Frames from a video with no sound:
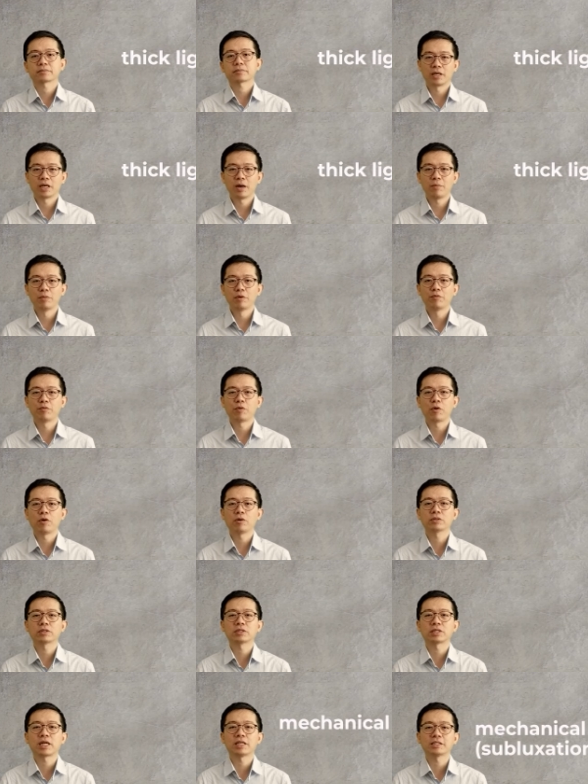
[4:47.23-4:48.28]
Number 4,
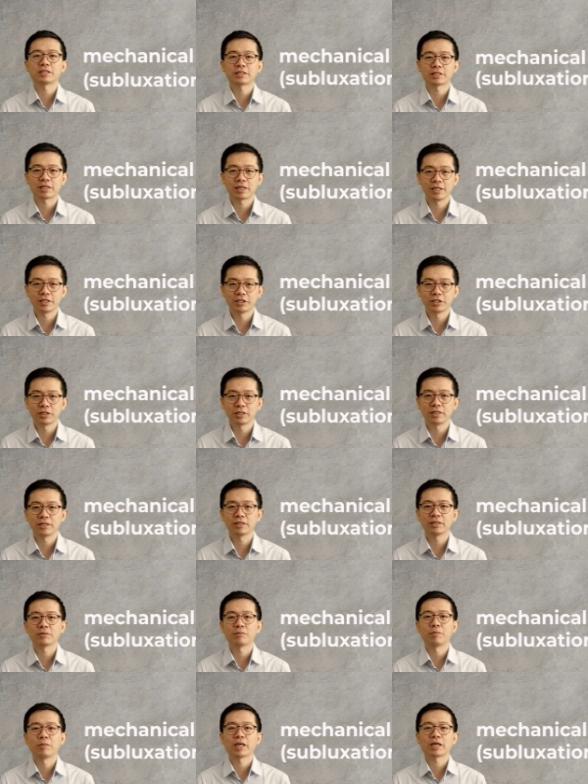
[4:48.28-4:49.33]
translational
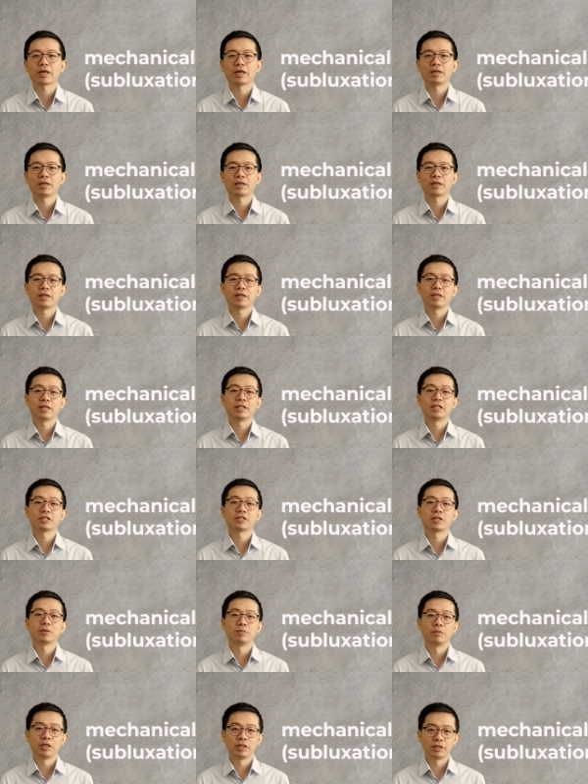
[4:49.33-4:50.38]
mechanical
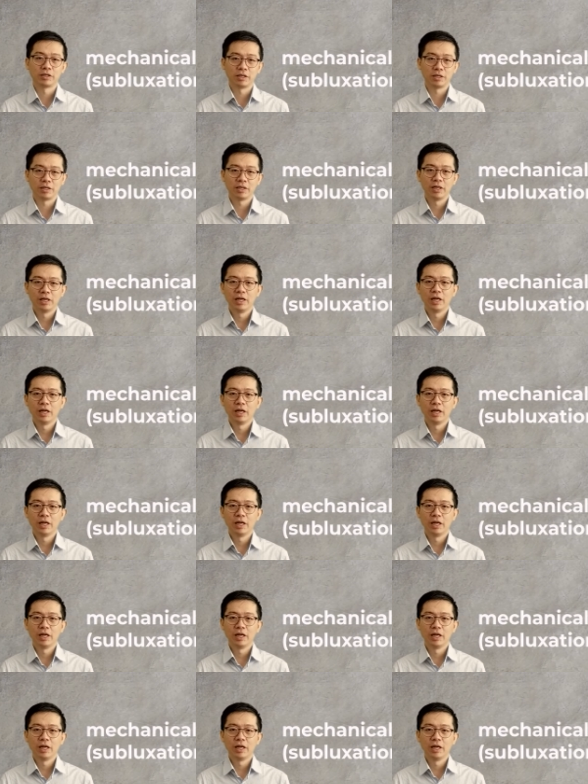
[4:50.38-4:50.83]
instability